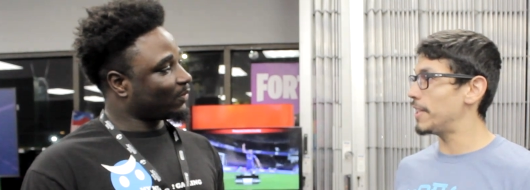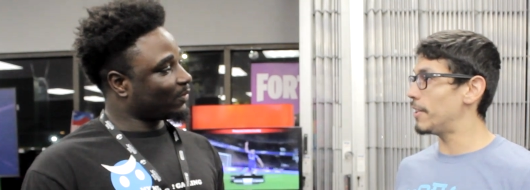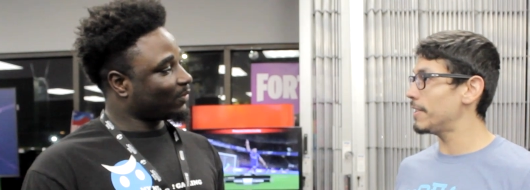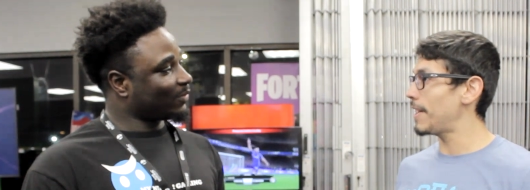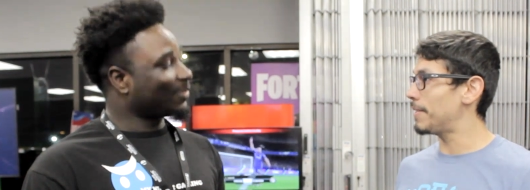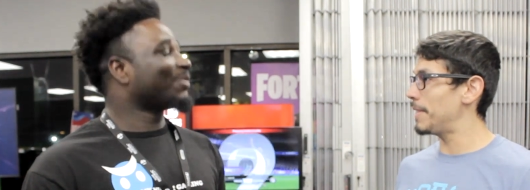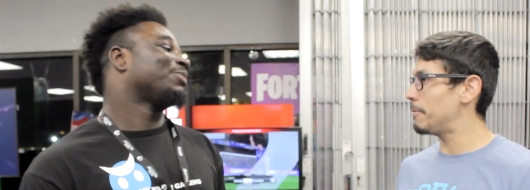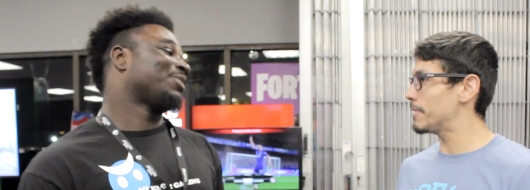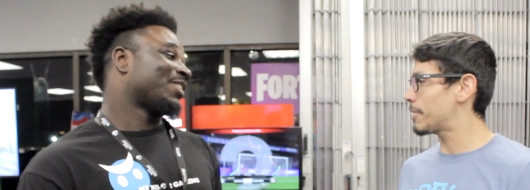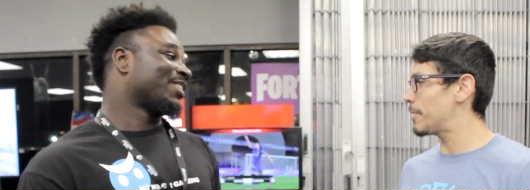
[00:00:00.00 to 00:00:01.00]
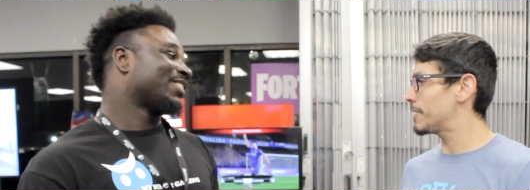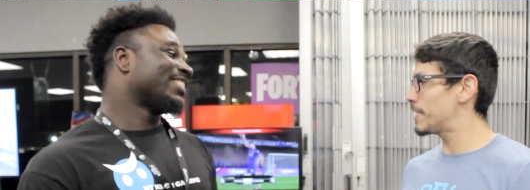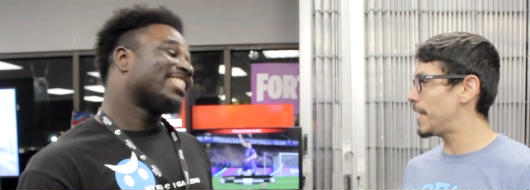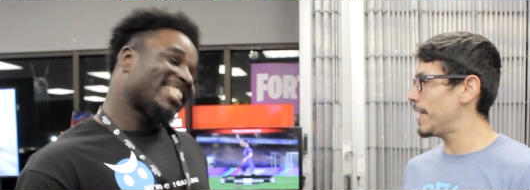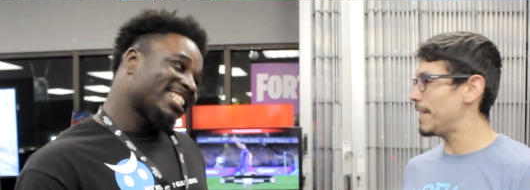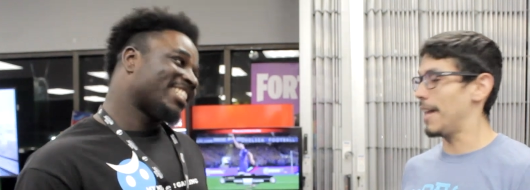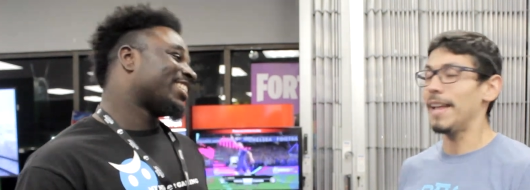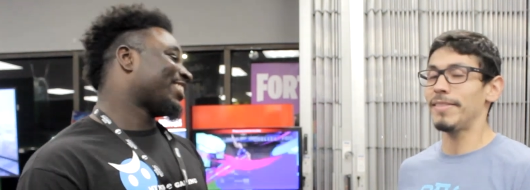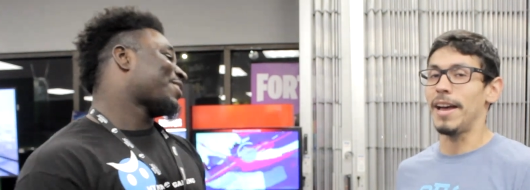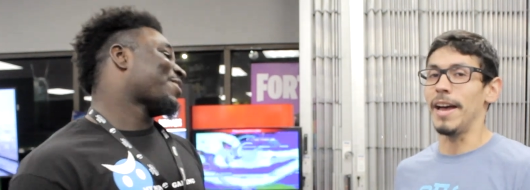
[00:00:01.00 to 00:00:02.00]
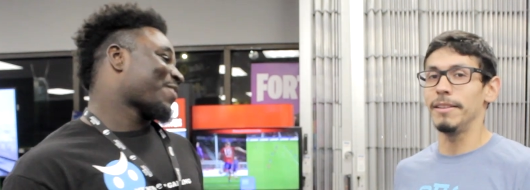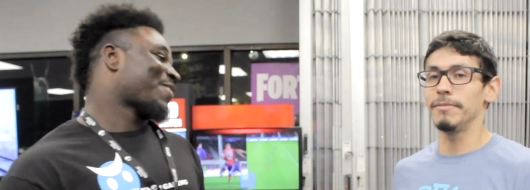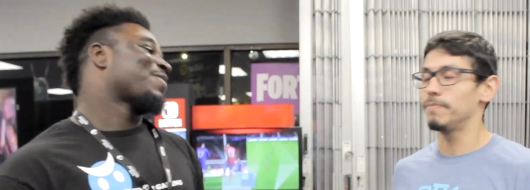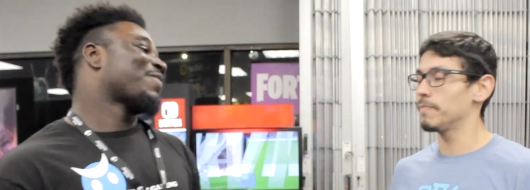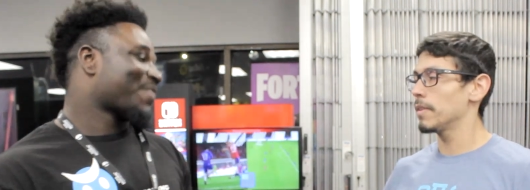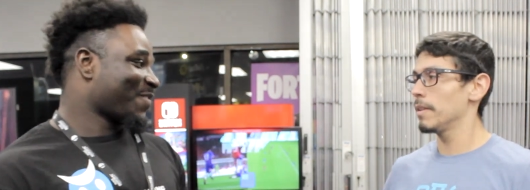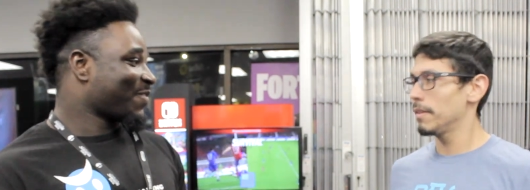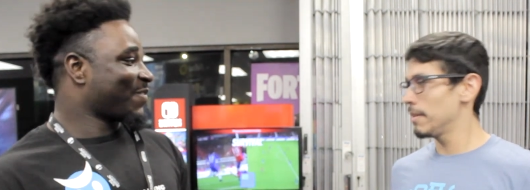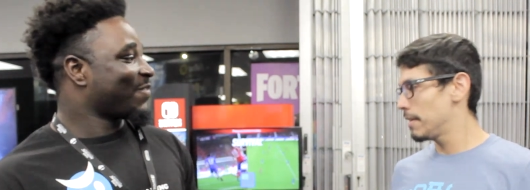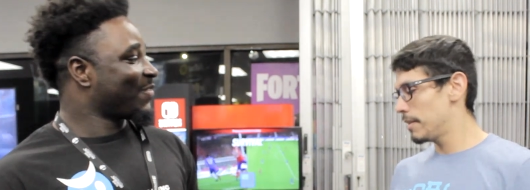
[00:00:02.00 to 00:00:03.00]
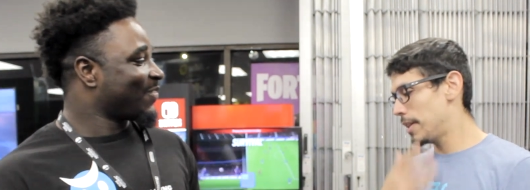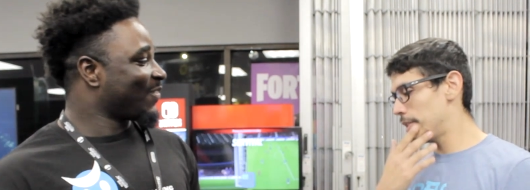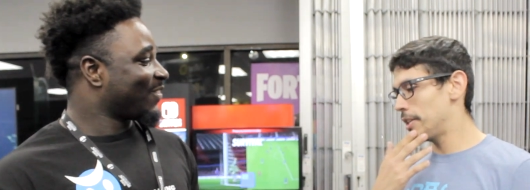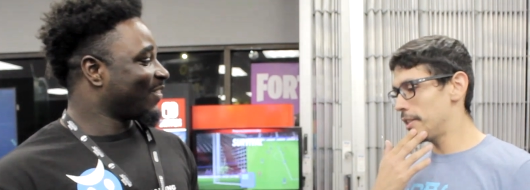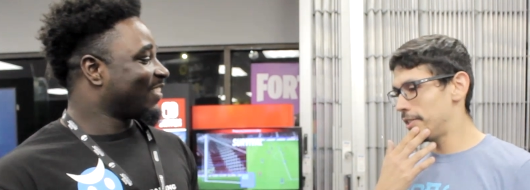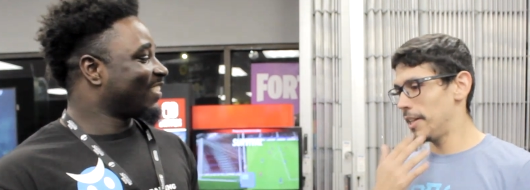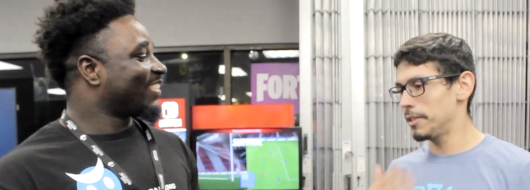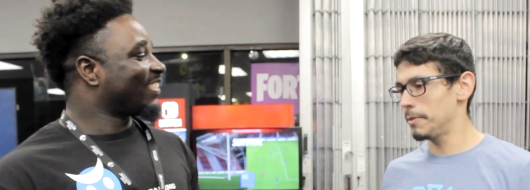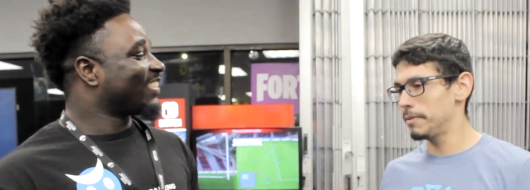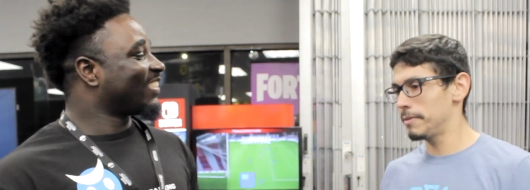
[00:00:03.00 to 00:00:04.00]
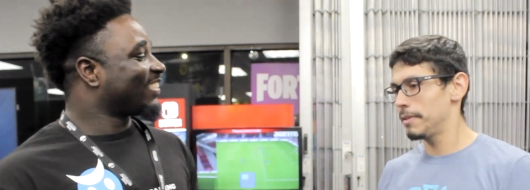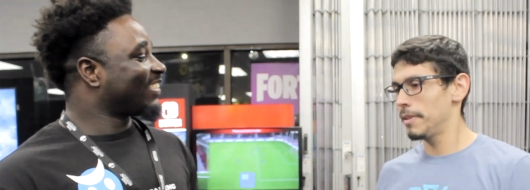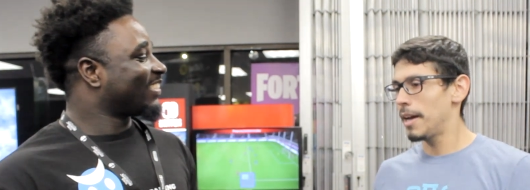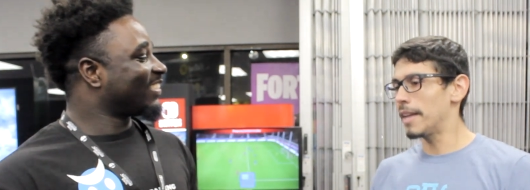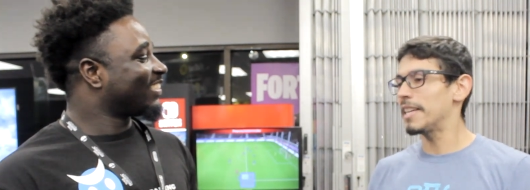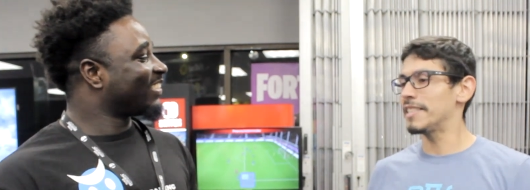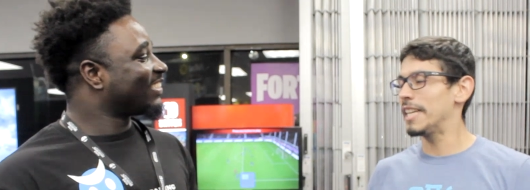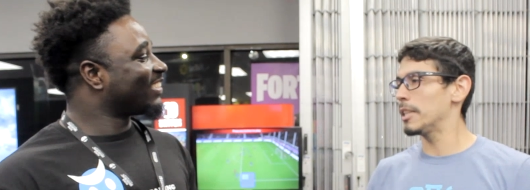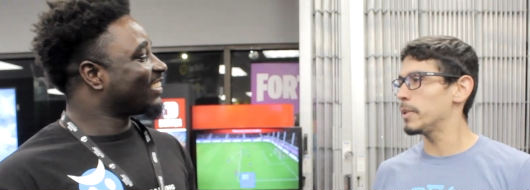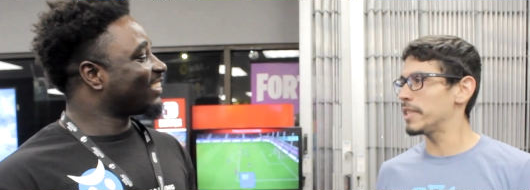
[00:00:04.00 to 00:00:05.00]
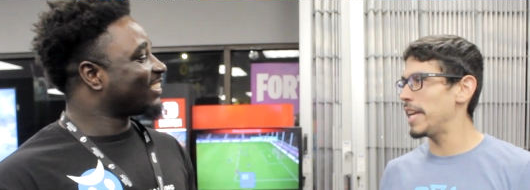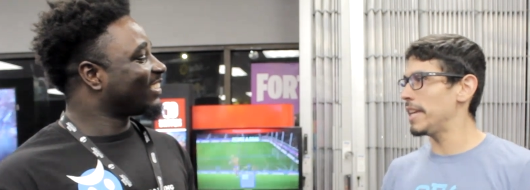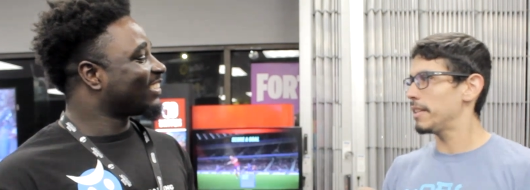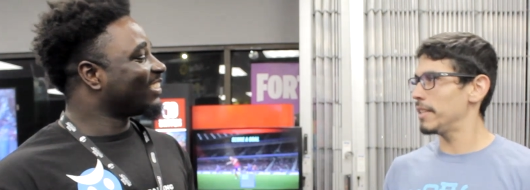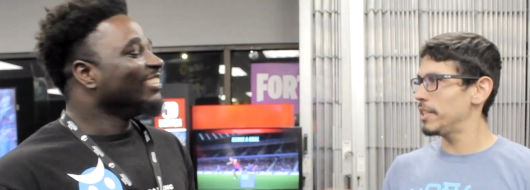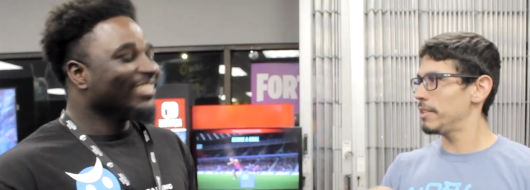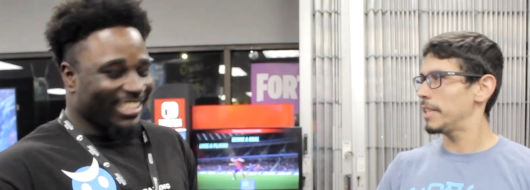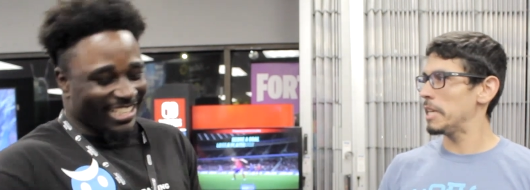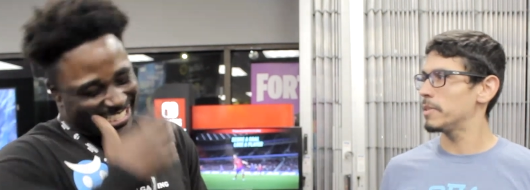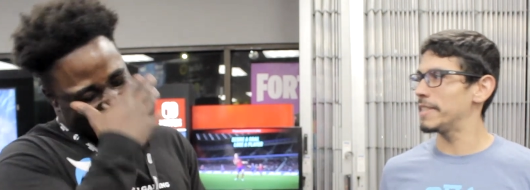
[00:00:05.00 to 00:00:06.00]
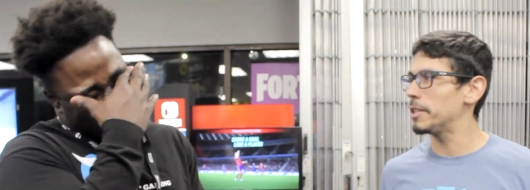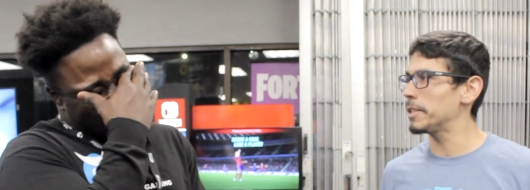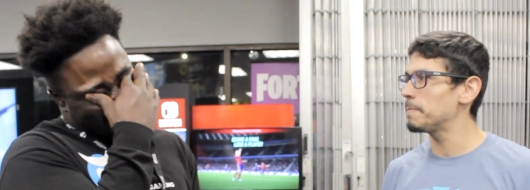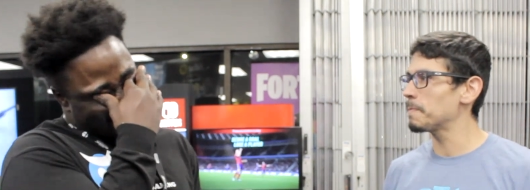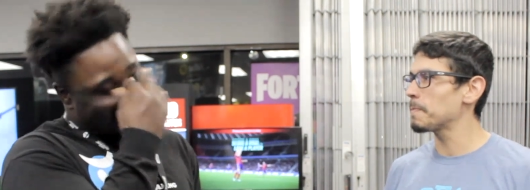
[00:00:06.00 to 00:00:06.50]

Speaker 1: of Zelda, I think, was the closest thing. And I thought Legend of Zelda was, I thought Zelda was Link. Link was Zelda.